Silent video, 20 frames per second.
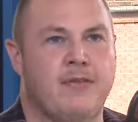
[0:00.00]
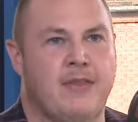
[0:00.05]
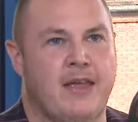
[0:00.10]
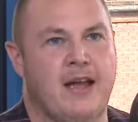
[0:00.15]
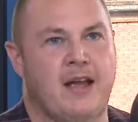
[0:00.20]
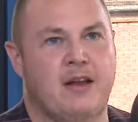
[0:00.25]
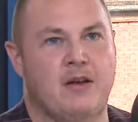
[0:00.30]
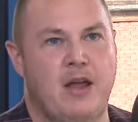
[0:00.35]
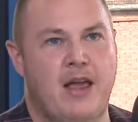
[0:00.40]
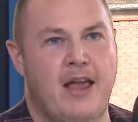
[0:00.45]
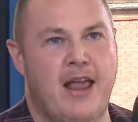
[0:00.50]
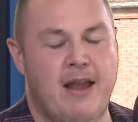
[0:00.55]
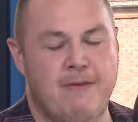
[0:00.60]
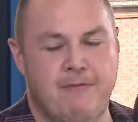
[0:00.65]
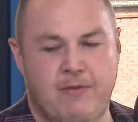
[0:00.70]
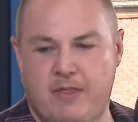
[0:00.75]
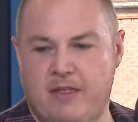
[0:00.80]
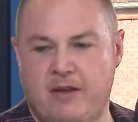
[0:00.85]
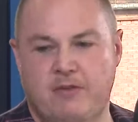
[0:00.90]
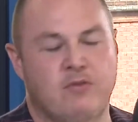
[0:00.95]
that,
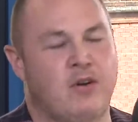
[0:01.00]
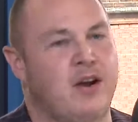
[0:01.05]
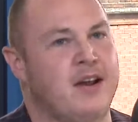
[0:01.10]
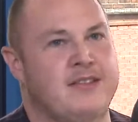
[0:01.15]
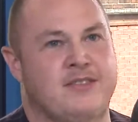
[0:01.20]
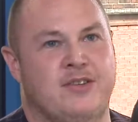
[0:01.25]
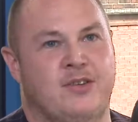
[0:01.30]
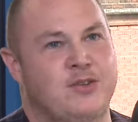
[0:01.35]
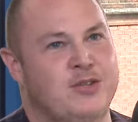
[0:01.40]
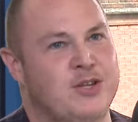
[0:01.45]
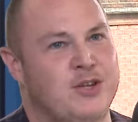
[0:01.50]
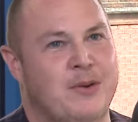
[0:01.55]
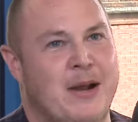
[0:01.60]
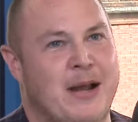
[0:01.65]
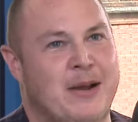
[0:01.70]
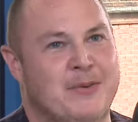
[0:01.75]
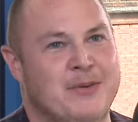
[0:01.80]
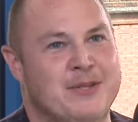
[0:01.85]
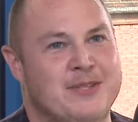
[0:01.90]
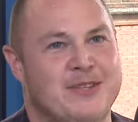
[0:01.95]
everything rides on 2
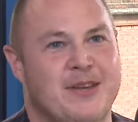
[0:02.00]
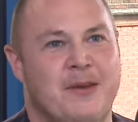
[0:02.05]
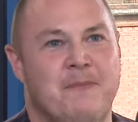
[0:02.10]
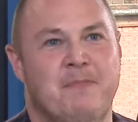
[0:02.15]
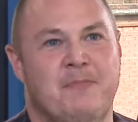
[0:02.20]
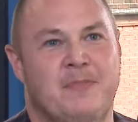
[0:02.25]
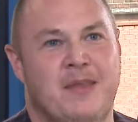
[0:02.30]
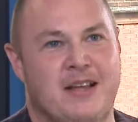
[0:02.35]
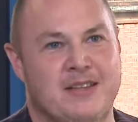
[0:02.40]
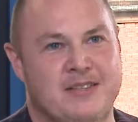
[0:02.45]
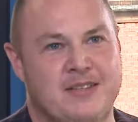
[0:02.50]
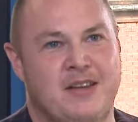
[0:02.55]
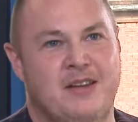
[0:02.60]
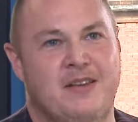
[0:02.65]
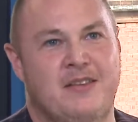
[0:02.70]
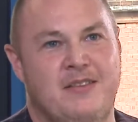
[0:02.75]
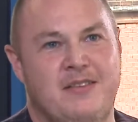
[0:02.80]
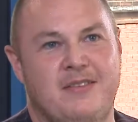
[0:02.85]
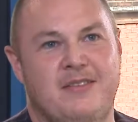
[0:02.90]
hours. That's a